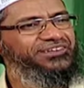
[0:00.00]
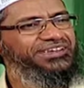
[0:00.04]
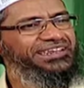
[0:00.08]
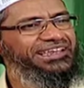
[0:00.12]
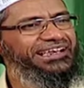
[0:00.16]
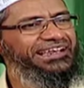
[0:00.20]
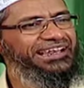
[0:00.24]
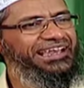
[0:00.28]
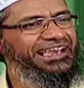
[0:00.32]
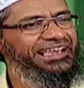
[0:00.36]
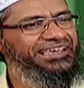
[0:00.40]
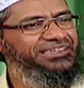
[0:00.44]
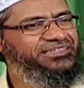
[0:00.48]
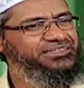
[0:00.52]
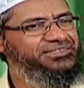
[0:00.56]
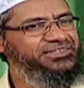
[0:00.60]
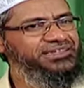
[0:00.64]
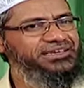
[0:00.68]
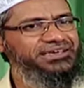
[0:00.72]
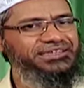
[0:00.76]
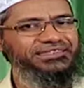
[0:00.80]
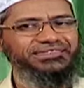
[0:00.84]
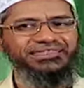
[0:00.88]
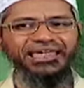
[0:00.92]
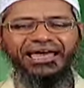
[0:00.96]
we realize
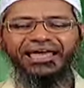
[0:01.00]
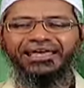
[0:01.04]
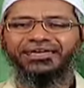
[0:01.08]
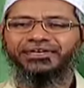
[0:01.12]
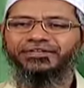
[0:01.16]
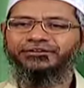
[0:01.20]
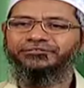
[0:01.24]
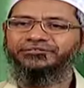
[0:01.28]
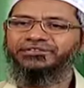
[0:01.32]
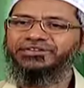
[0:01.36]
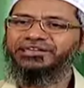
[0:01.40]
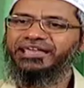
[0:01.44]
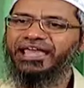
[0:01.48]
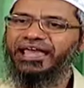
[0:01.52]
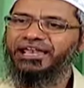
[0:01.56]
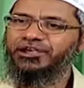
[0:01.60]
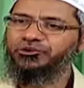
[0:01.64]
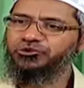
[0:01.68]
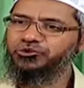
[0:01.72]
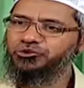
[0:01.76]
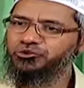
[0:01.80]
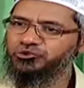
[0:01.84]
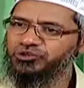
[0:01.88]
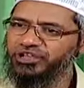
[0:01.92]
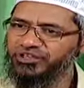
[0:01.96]
that we
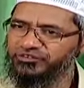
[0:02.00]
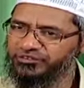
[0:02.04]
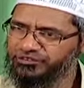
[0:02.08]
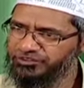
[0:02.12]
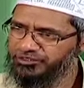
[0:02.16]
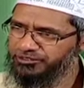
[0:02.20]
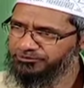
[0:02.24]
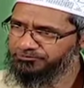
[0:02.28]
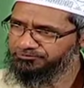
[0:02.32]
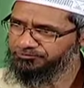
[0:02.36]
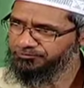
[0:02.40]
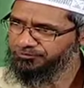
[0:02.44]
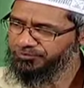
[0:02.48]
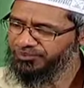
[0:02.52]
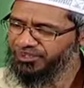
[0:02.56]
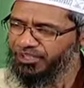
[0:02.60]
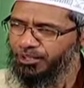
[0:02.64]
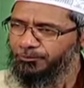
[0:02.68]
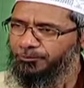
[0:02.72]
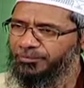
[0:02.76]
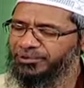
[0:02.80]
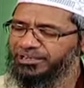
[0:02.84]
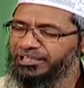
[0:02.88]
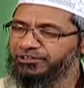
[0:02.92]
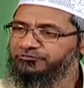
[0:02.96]
can do together,
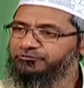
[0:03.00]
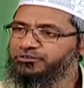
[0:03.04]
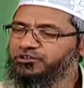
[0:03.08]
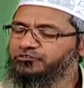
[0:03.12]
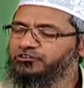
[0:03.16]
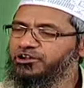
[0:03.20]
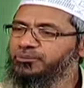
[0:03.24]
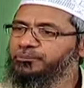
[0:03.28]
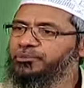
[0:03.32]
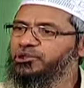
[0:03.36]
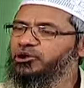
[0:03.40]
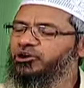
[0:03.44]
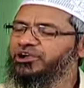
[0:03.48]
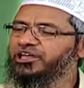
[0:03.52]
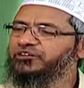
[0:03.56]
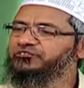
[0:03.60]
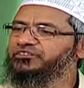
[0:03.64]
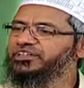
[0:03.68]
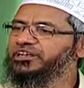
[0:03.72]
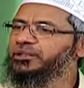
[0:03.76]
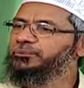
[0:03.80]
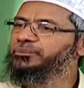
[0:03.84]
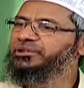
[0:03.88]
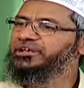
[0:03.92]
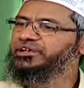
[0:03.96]
but everyone may not have
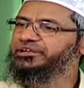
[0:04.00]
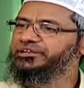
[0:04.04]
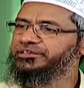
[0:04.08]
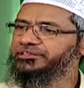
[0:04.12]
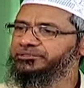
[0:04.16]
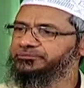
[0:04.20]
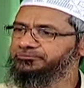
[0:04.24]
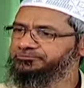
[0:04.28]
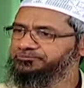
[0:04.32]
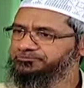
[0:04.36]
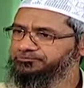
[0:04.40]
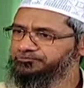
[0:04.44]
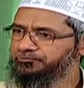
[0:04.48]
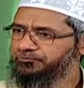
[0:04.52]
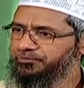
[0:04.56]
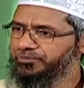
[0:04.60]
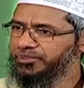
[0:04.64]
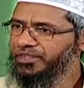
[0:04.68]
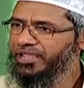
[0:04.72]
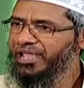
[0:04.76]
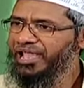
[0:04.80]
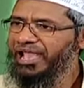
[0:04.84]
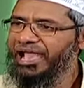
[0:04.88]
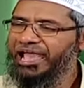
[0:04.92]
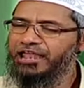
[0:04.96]
that ability.
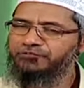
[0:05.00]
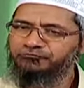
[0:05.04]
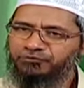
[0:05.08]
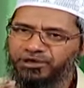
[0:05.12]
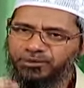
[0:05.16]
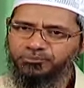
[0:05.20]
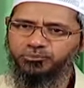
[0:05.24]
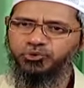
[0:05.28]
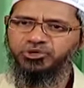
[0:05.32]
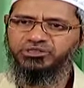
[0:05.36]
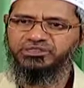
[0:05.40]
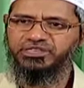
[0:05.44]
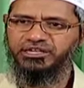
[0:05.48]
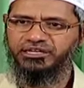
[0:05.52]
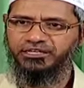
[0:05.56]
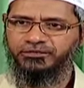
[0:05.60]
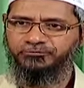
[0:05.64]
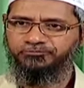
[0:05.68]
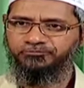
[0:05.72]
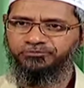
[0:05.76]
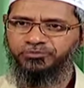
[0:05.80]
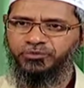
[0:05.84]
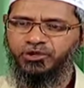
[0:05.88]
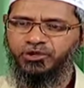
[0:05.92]
And one more thing,